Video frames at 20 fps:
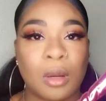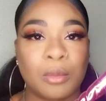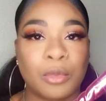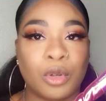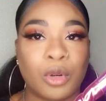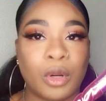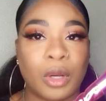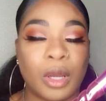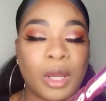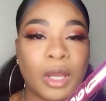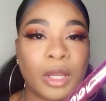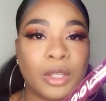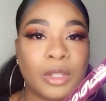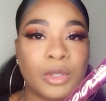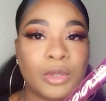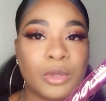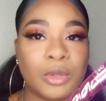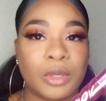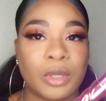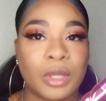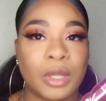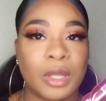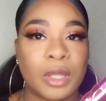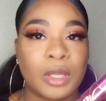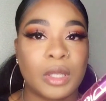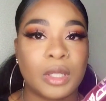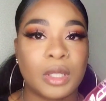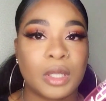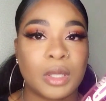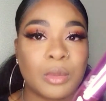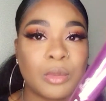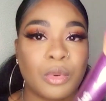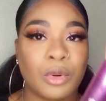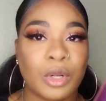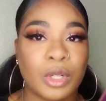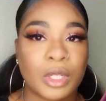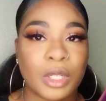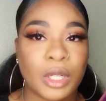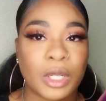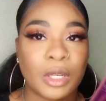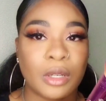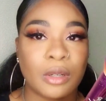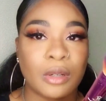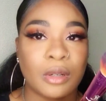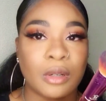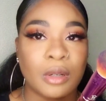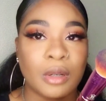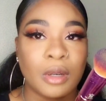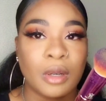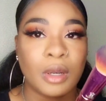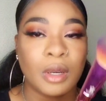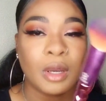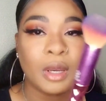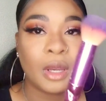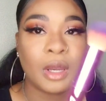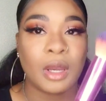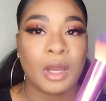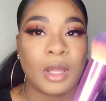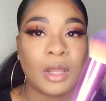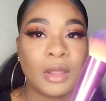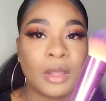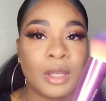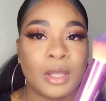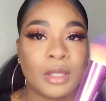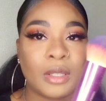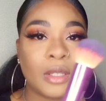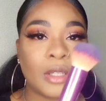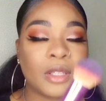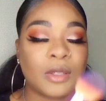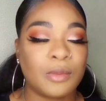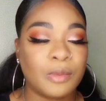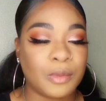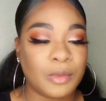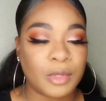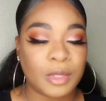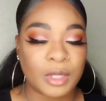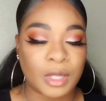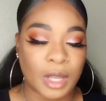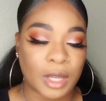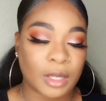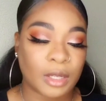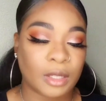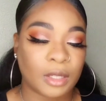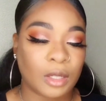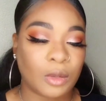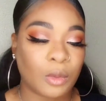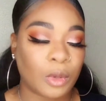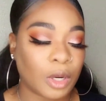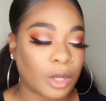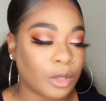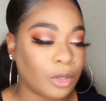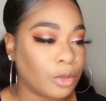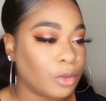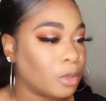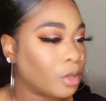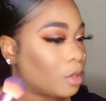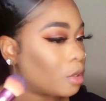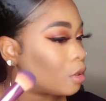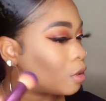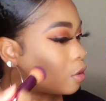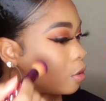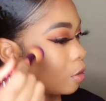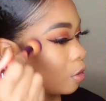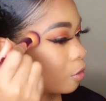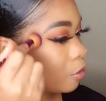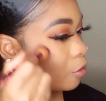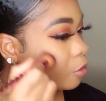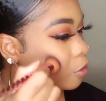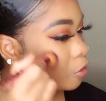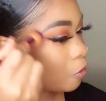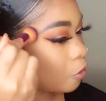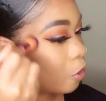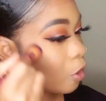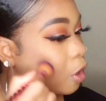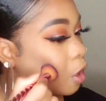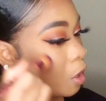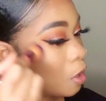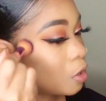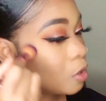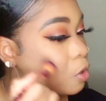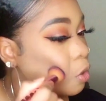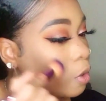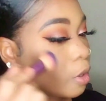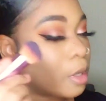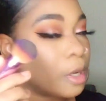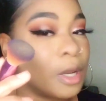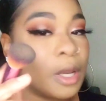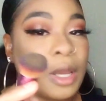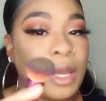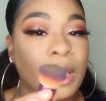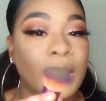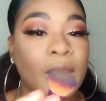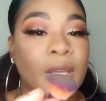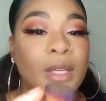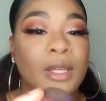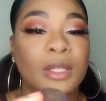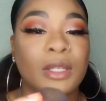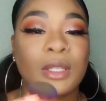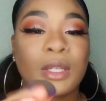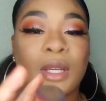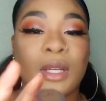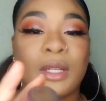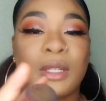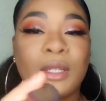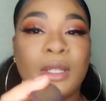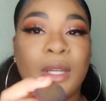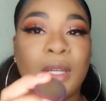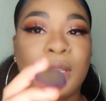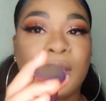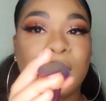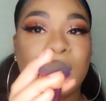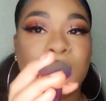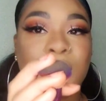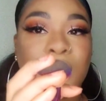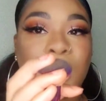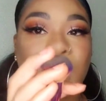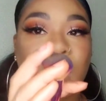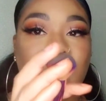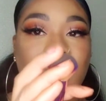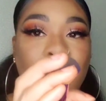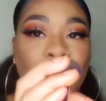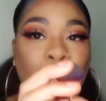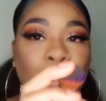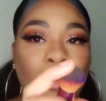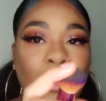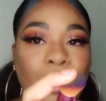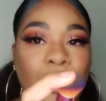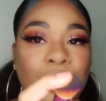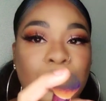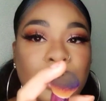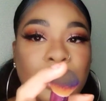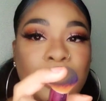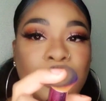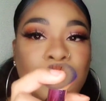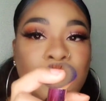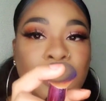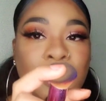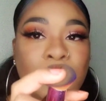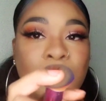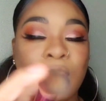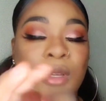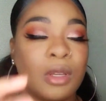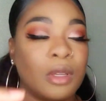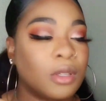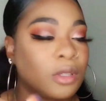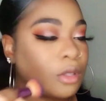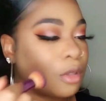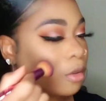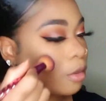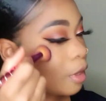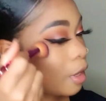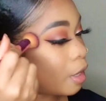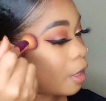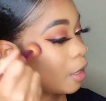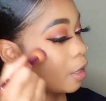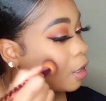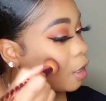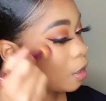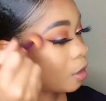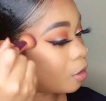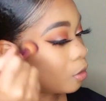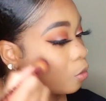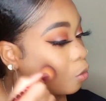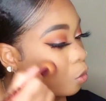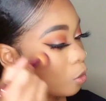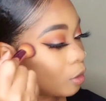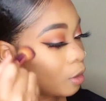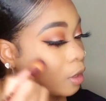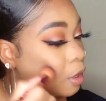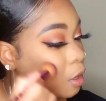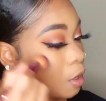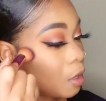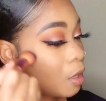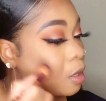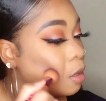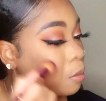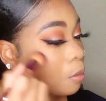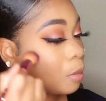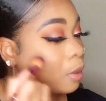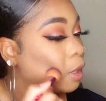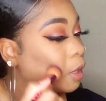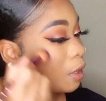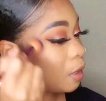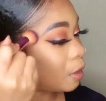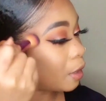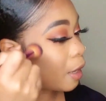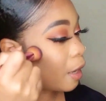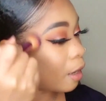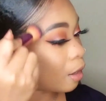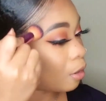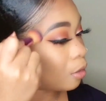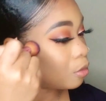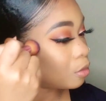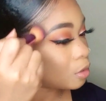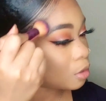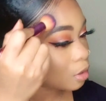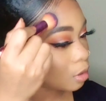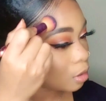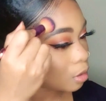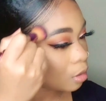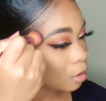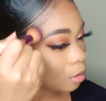I'm going ahead and use this brush here, and this is technically what I use for contour. It's a dense like brush so that it can really blend out